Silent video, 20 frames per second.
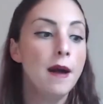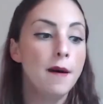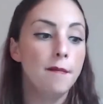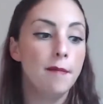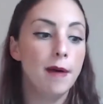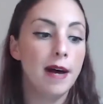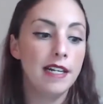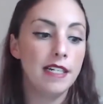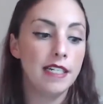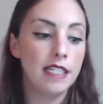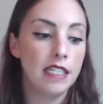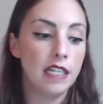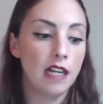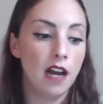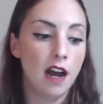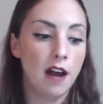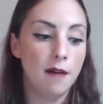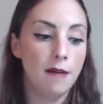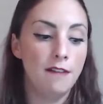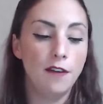But
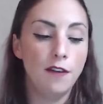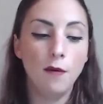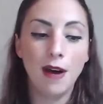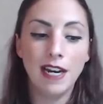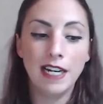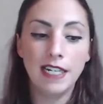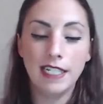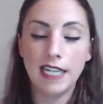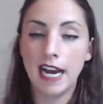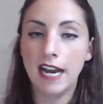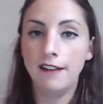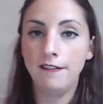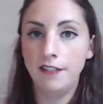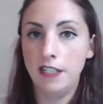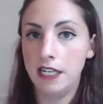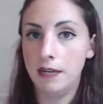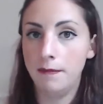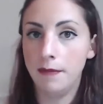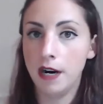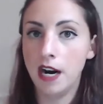if you want to dive
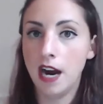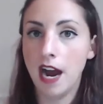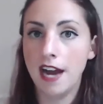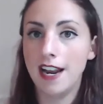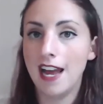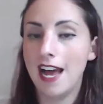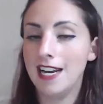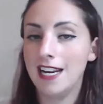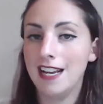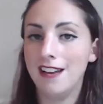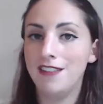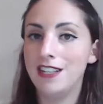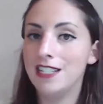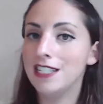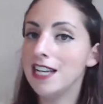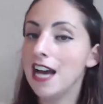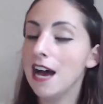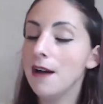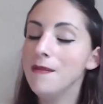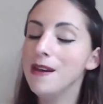deeper on any of these
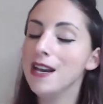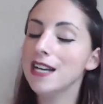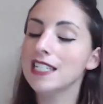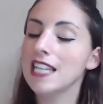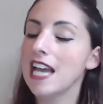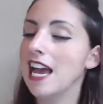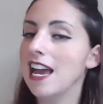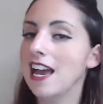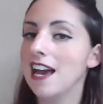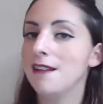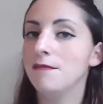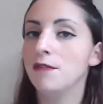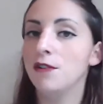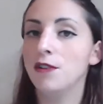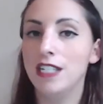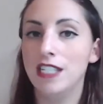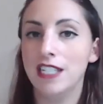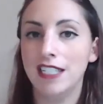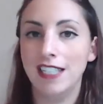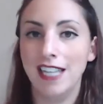topics, I am
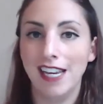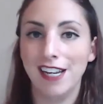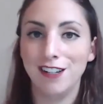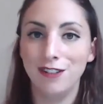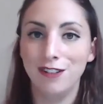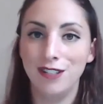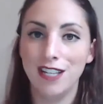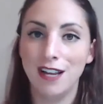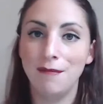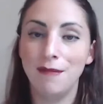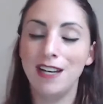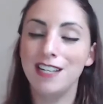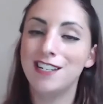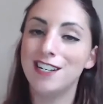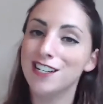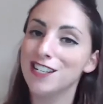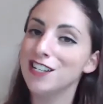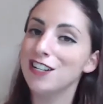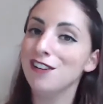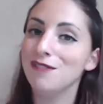going to link to some
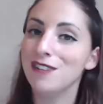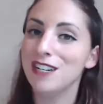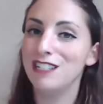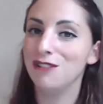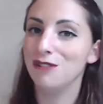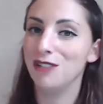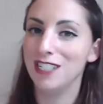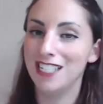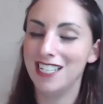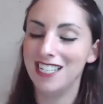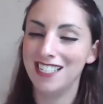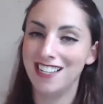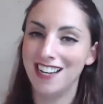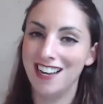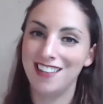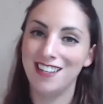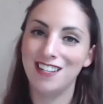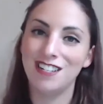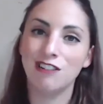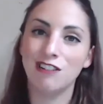additional resources
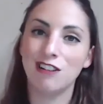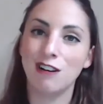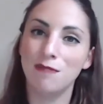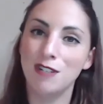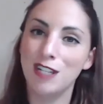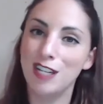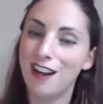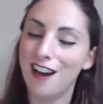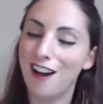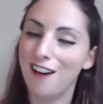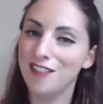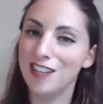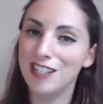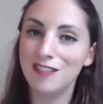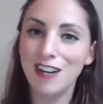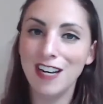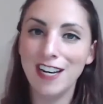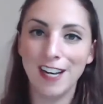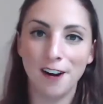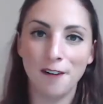in the description of this
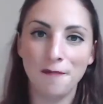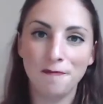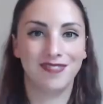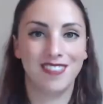video.